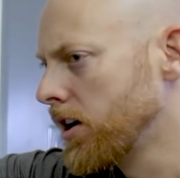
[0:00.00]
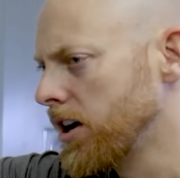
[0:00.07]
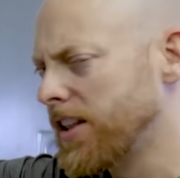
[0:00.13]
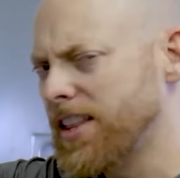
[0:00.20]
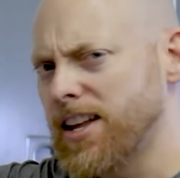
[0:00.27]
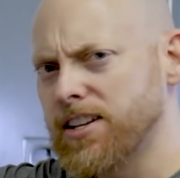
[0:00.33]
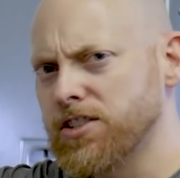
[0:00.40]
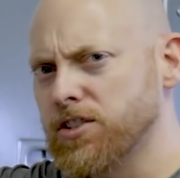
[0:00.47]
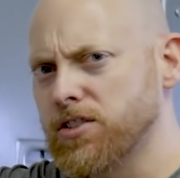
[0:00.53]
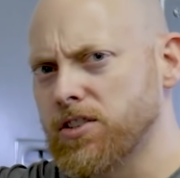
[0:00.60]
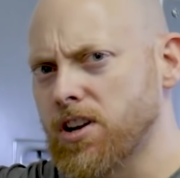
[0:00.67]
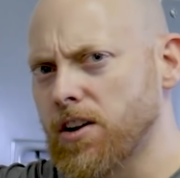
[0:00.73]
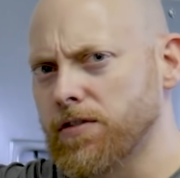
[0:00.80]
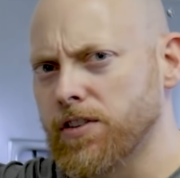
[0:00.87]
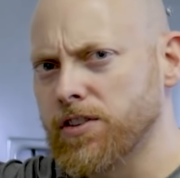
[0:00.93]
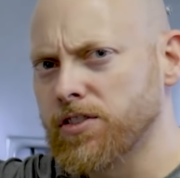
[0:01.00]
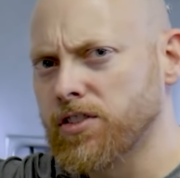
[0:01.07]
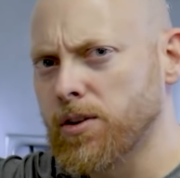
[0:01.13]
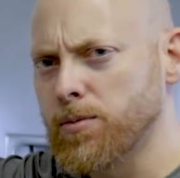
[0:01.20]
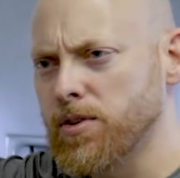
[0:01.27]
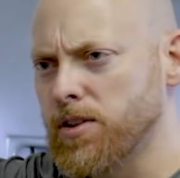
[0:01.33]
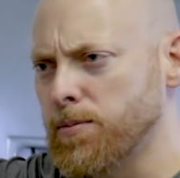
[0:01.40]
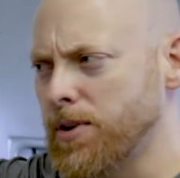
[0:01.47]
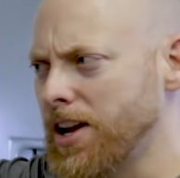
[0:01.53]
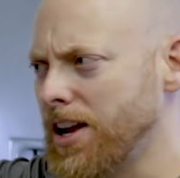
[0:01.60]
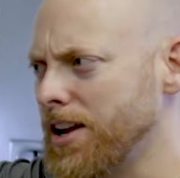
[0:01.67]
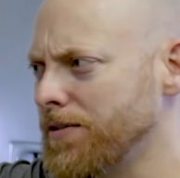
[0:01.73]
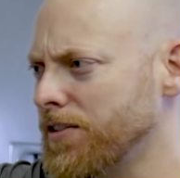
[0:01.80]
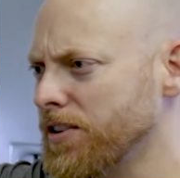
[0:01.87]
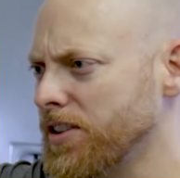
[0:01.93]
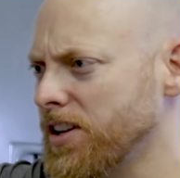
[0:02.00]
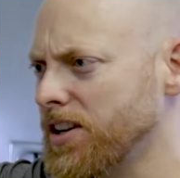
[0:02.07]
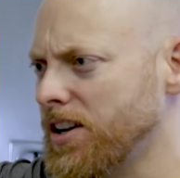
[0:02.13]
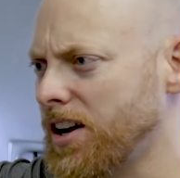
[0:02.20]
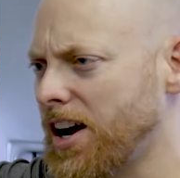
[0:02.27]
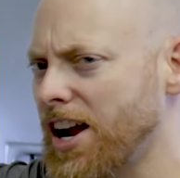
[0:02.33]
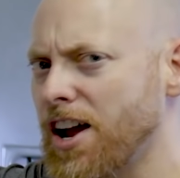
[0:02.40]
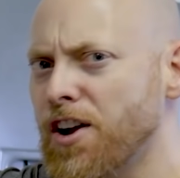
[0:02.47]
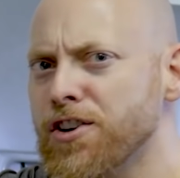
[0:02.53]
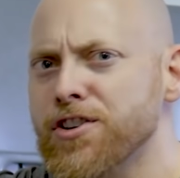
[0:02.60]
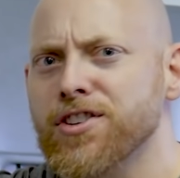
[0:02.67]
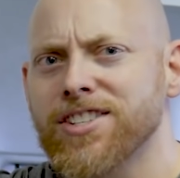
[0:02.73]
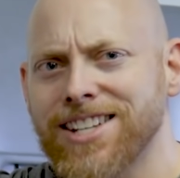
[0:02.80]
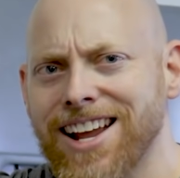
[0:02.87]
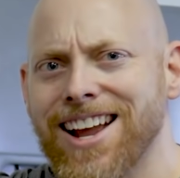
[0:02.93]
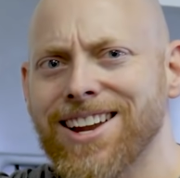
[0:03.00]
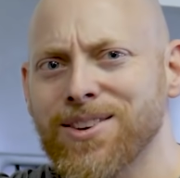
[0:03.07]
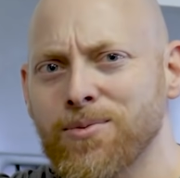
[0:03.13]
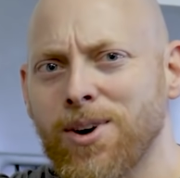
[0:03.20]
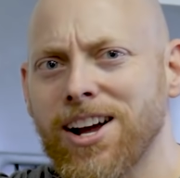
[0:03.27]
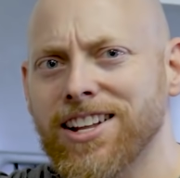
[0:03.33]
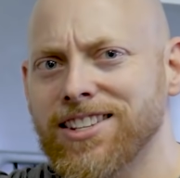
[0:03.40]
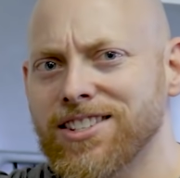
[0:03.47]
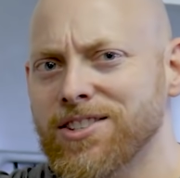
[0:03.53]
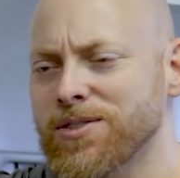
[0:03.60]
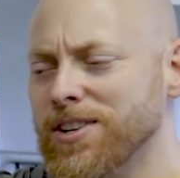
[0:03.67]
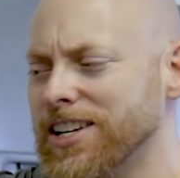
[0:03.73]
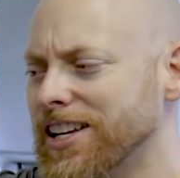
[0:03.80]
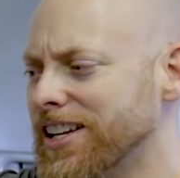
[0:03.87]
And that just covers some of the behavior that I understand why it's doing